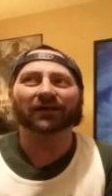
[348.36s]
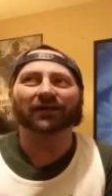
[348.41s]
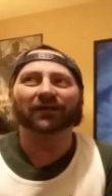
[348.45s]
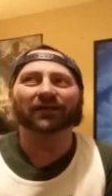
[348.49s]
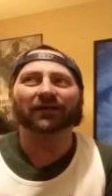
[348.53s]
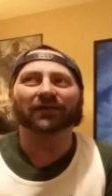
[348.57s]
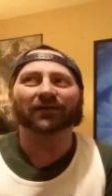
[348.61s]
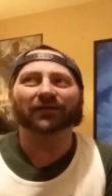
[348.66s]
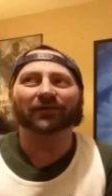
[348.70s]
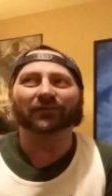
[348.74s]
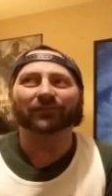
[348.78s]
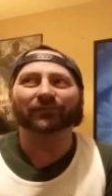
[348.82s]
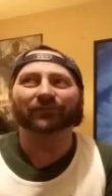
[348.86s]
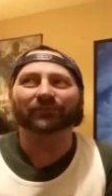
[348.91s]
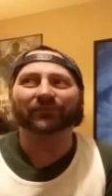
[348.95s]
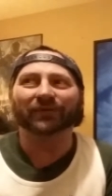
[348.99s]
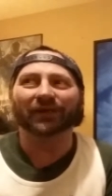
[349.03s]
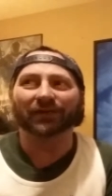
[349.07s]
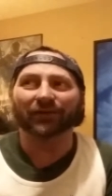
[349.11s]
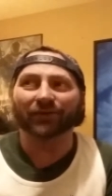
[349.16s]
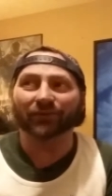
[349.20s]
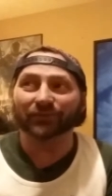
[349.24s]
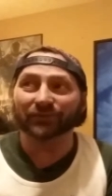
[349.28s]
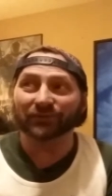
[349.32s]
Um,
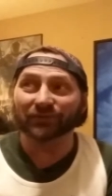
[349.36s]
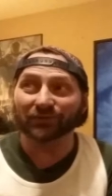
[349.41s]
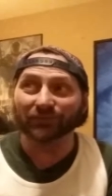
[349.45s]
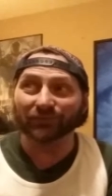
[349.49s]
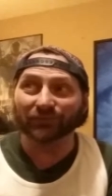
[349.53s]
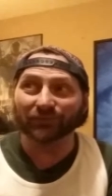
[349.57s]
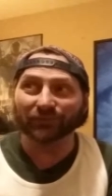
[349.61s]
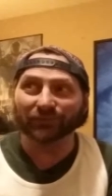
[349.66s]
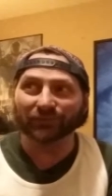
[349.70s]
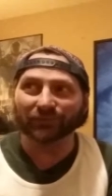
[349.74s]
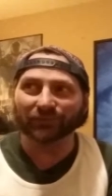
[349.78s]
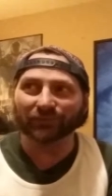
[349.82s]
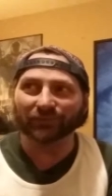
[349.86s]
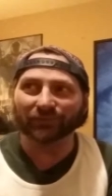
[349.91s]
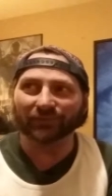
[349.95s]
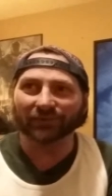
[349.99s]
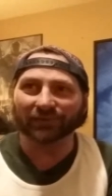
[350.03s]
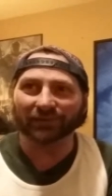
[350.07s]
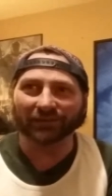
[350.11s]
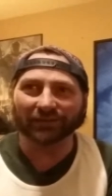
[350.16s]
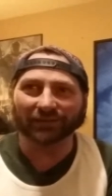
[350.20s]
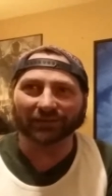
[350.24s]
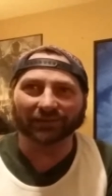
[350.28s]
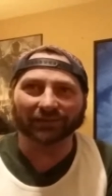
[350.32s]
they go to
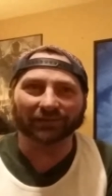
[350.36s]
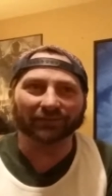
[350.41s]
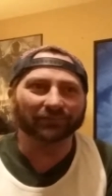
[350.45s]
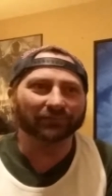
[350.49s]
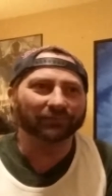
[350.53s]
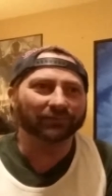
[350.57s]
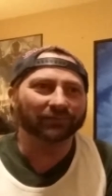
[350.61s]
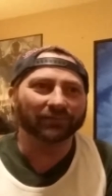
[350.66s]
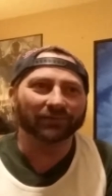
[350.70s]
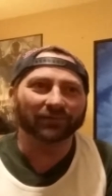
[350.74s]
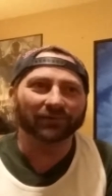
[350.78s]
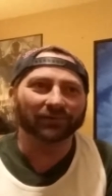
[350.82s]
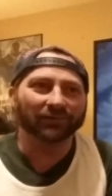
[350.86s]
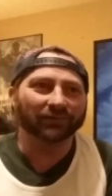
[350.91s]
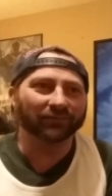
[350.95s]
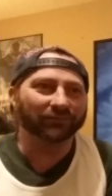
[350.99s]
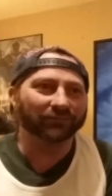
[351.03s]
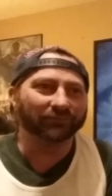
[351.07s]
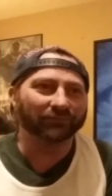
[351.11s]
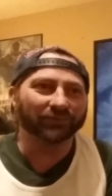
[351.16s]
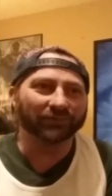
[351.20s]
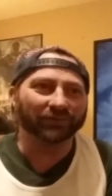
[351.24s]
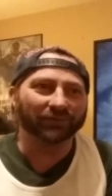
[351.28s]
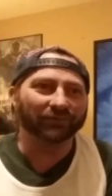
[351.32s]
the
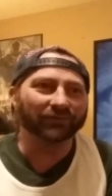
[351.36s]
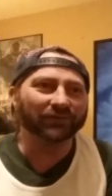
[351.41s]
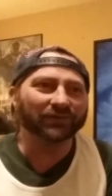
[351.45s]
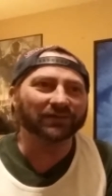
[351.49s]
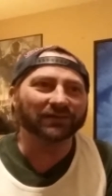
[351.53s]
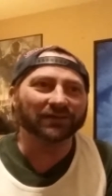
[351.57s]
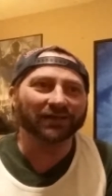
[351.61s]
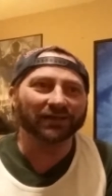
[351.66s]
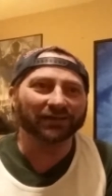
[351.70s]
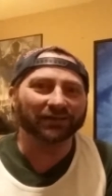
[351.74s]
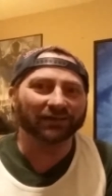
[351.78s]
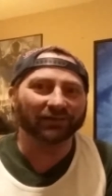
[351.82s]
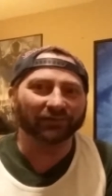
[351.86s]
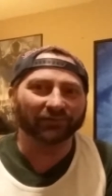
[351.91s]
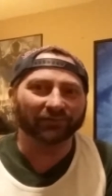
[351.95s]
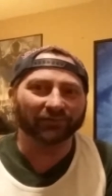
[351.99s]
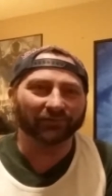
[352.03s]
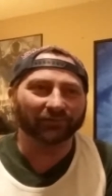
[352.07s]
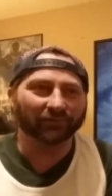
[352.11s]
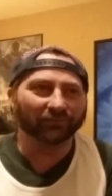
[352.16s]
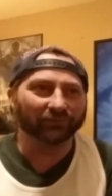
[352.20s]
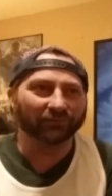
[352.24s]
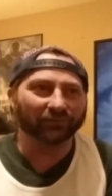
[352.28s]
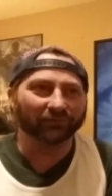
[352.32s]
what looks like
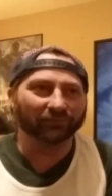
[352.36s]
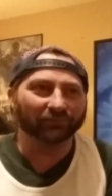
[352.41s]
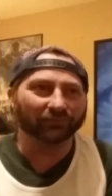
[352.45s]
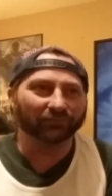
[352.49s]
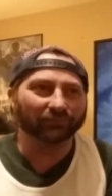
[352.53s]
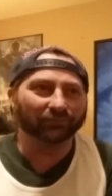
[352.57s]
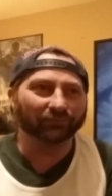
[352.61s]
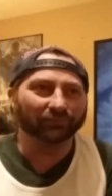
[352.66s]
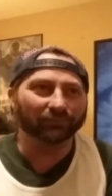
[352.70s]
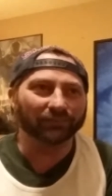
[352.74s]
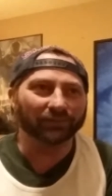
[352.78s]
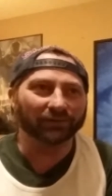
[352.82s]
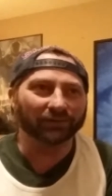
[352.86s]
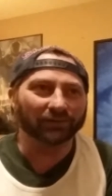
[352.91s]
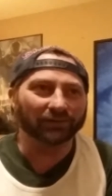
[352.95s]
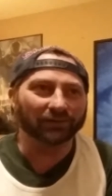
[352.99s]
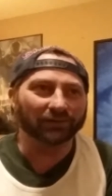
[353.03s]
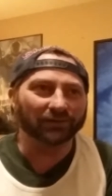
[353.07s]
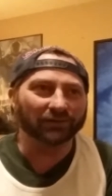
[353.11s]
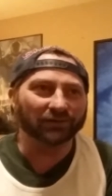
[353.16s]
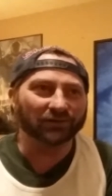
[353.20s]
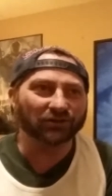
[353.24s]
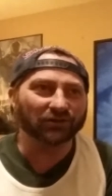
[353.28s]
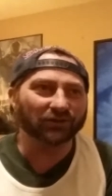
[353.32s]
the the
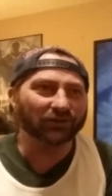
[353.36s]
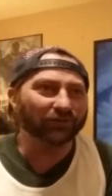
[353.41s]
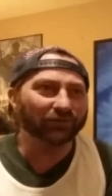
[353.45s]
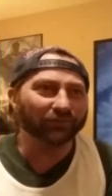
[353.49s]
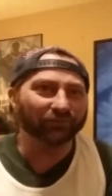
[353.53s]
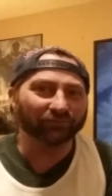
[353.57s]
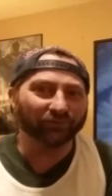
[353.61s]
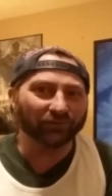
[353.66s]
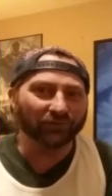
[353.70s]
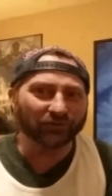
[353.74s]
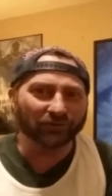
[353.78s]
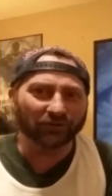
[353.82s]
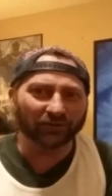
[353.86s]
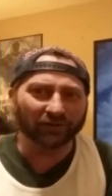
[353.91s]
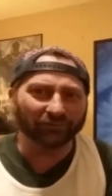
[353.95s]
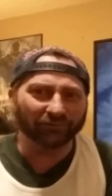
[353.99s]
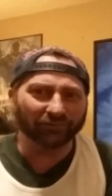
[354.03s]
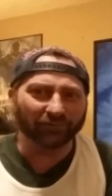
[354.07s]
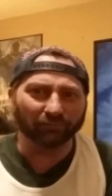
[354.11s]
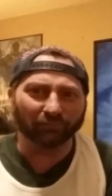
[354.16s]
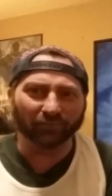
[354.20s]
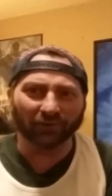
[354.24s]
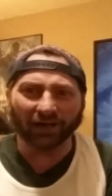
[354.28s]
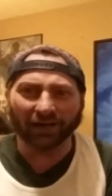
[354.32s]
the shield version
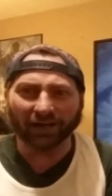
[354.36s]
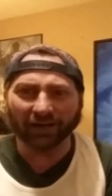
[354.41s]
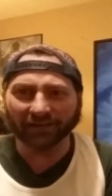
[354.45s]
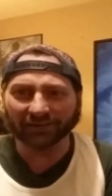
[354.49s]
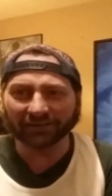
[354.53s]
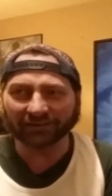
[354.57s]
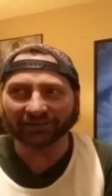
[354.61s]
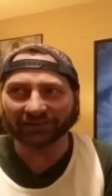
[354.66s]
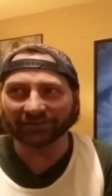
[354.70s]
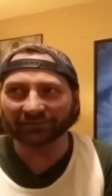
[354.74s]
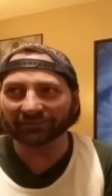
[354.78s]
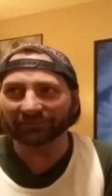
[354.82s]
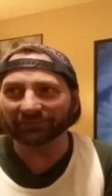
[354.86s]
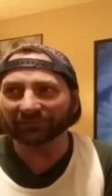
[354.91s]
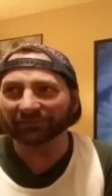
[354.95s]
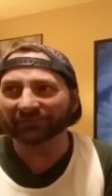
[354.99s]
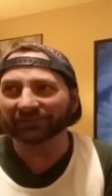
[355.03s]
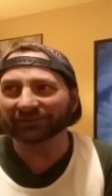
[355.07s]
of the bronze,